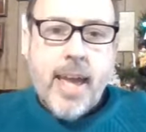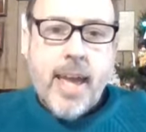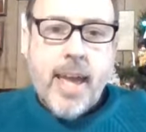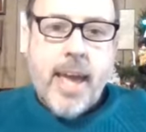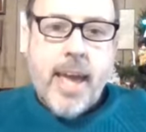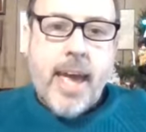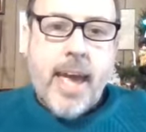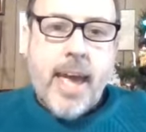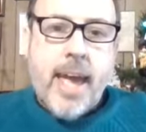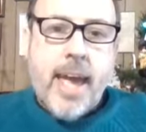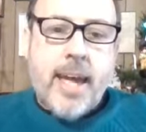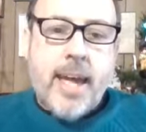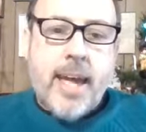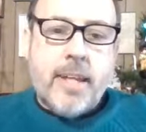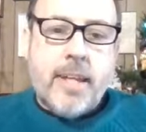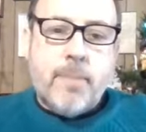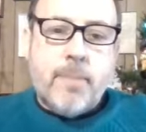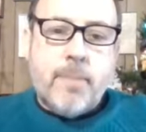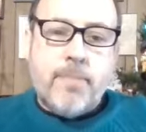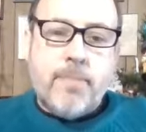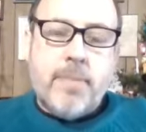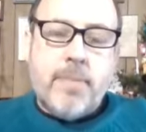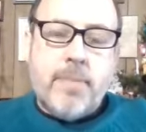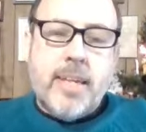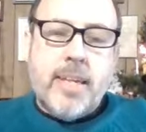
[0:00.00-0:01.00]
And
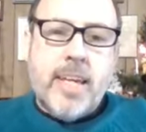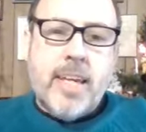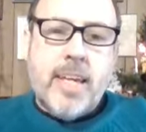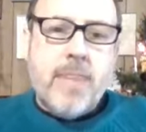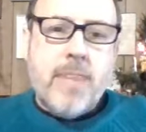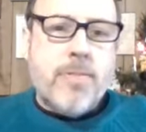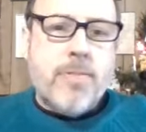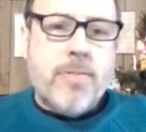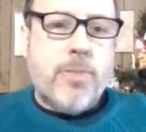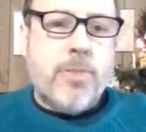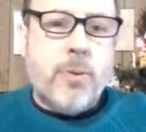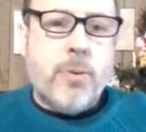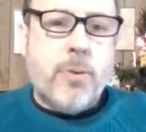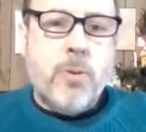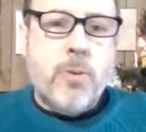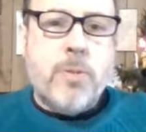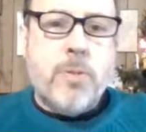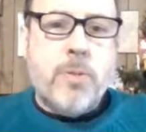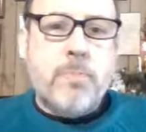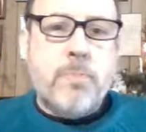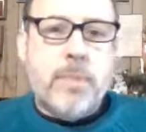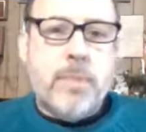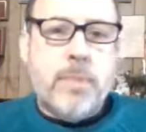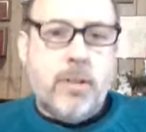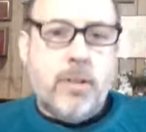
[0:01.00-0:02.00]
even through
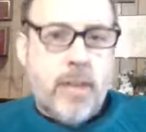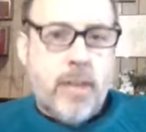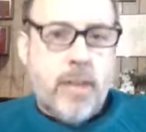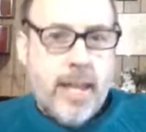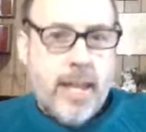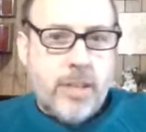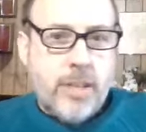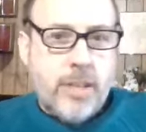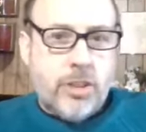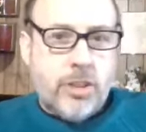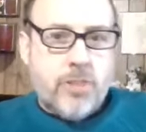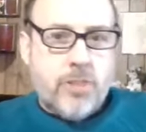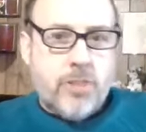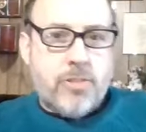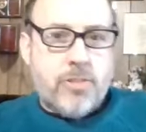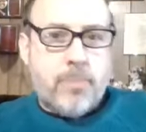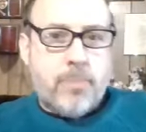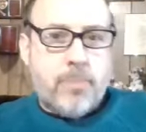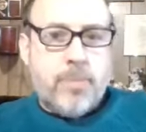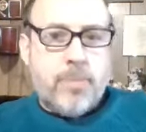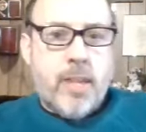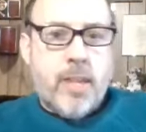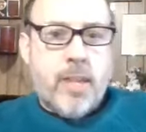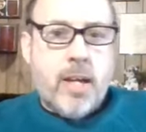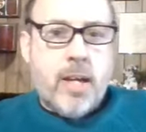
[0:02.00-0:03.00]
the Middle Ages,
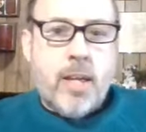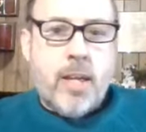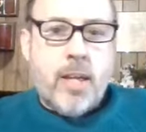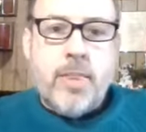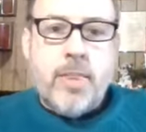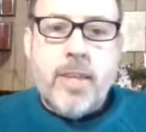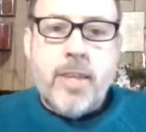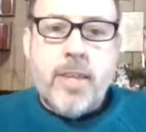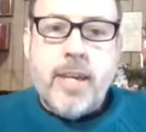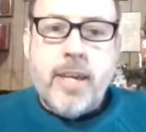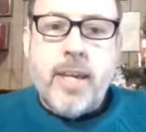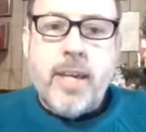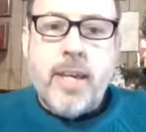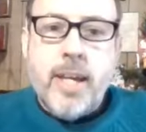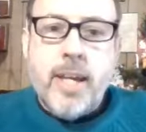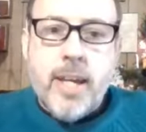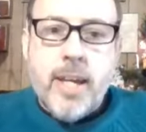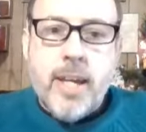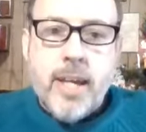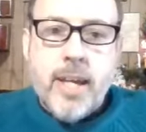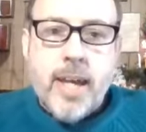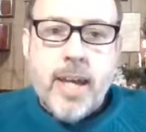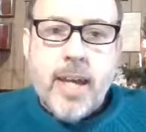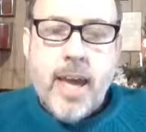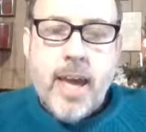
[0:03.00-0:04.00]
the
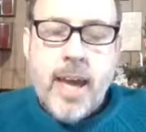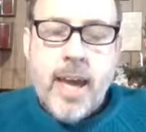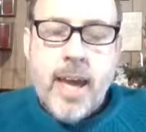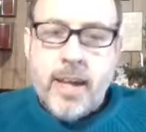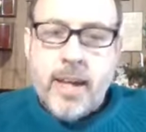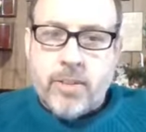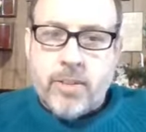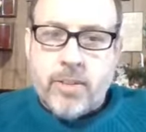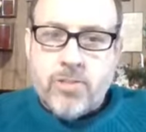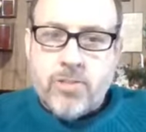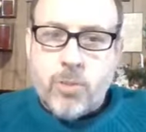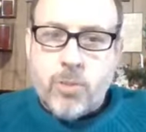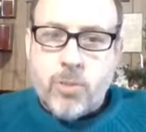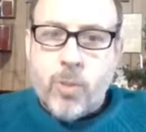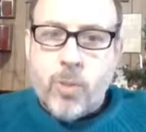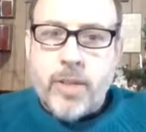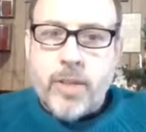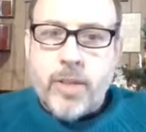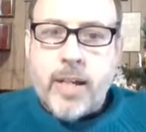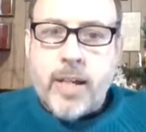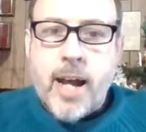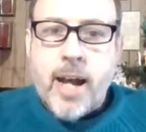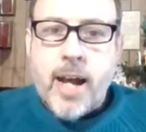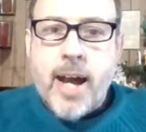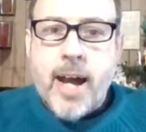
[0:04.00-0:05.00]
X, or
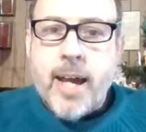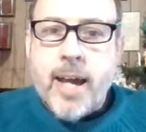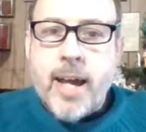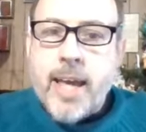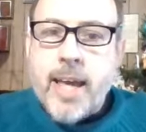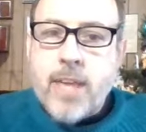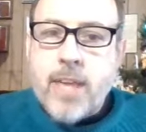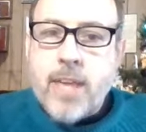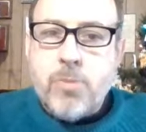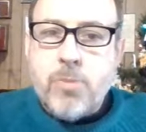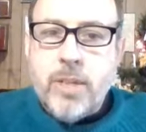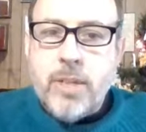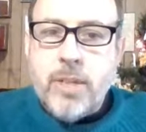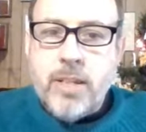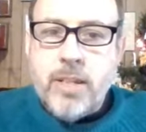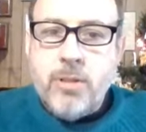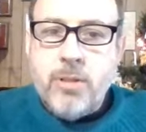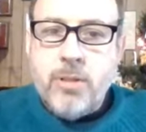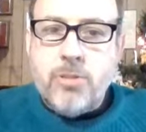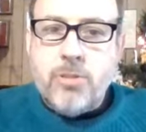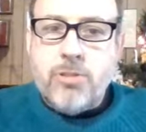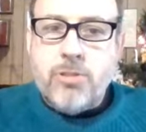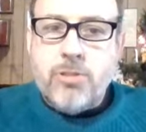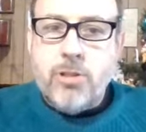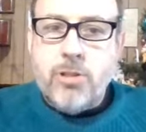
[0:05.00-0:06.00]
the chi, has been
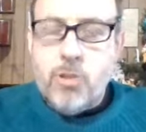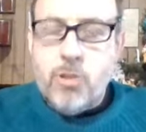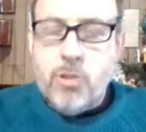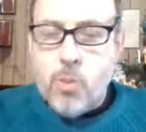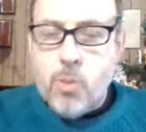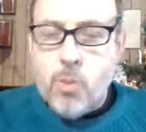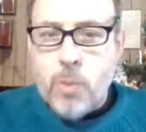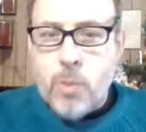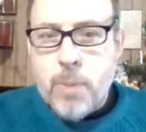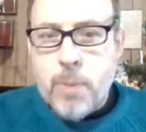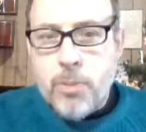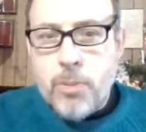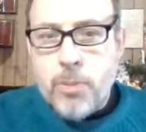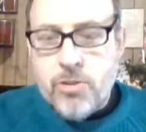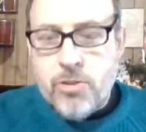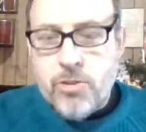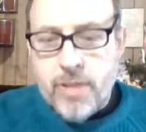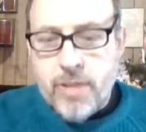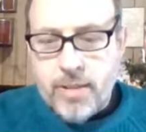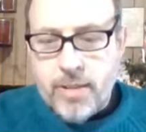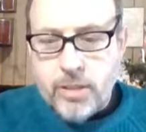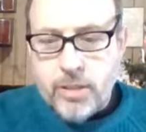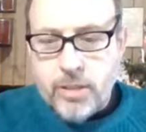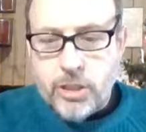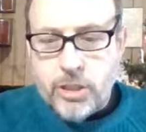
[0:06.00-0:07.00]
used to
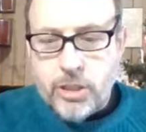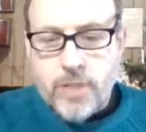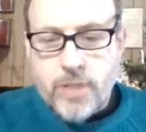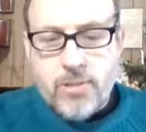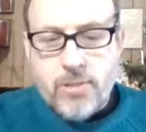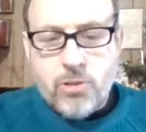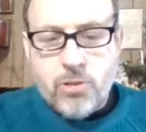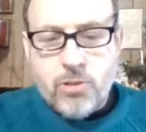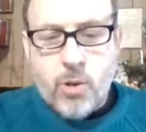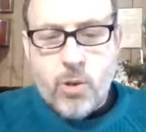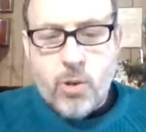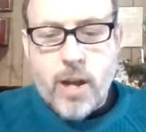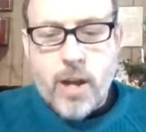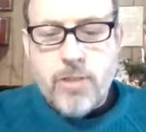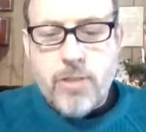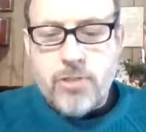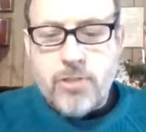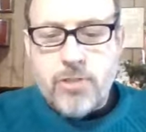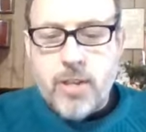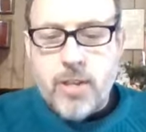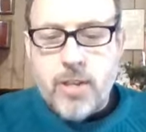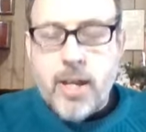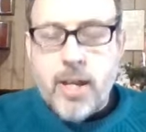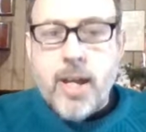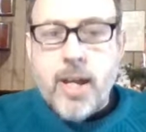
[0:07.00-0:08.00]
represent Jesus
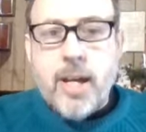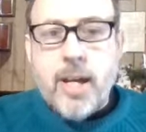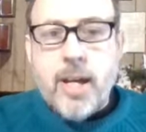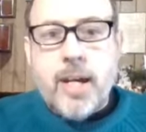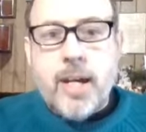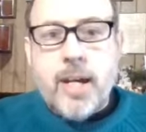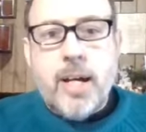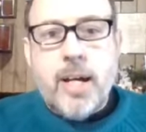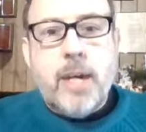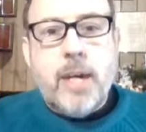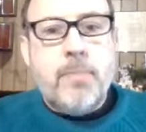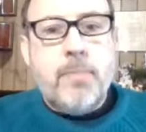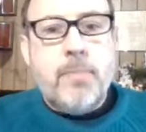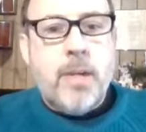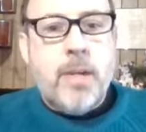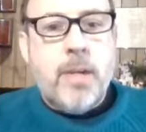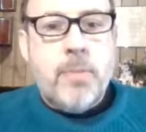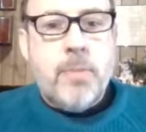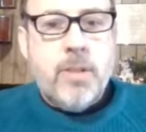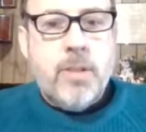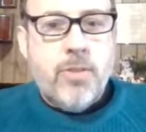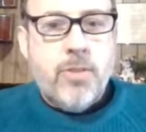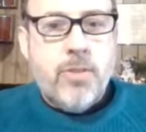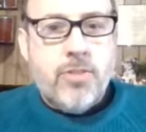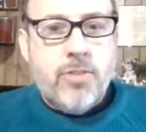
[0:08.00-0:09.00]
Christ.
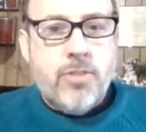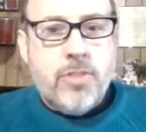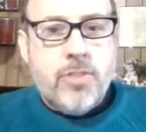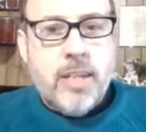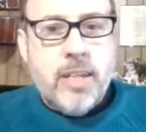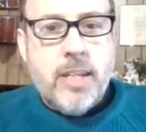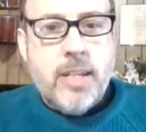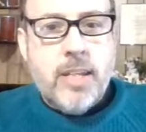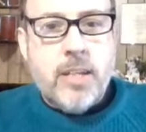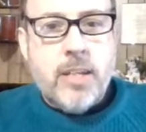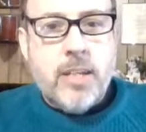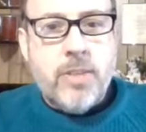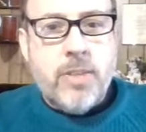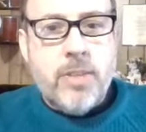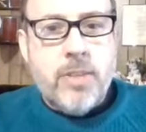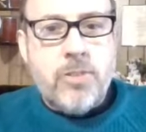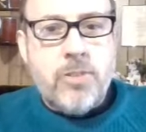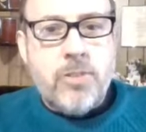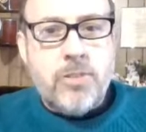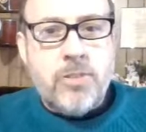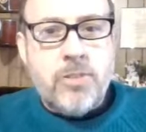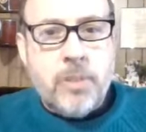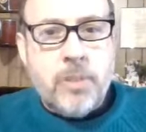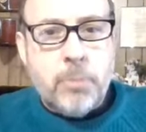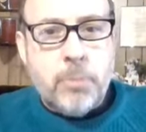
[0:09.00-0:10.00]
Maybe you've seen
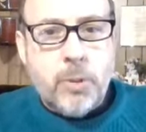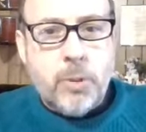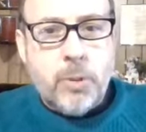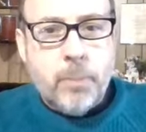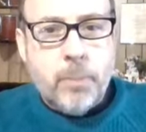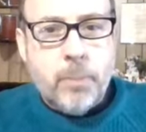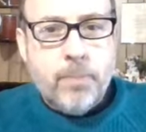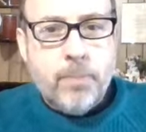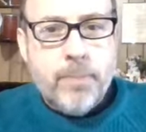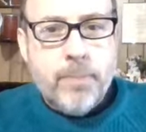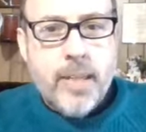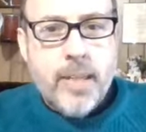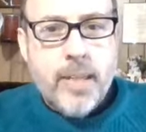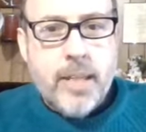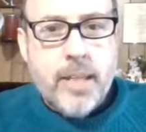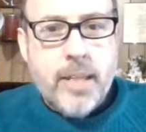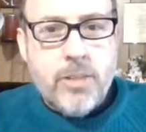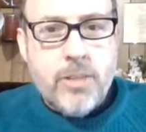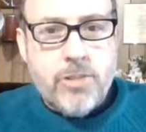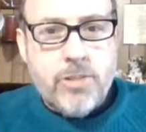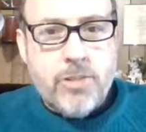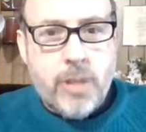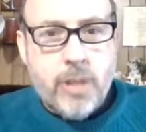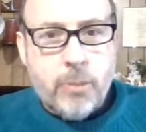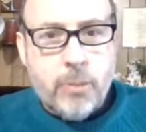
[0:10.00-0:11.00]
this symbol
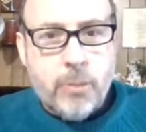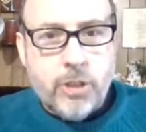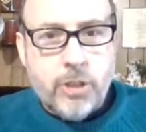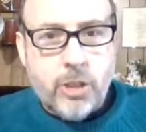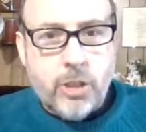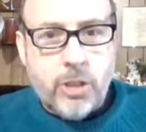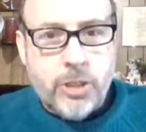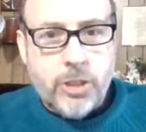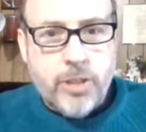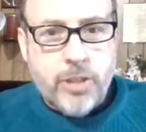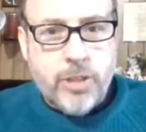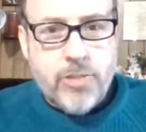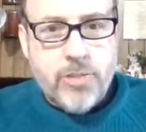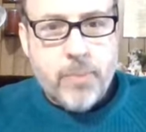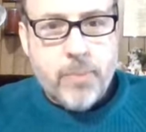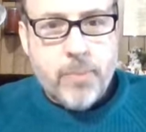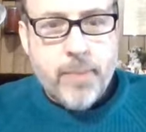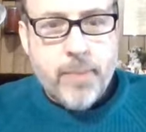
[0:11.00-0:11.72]
in some churches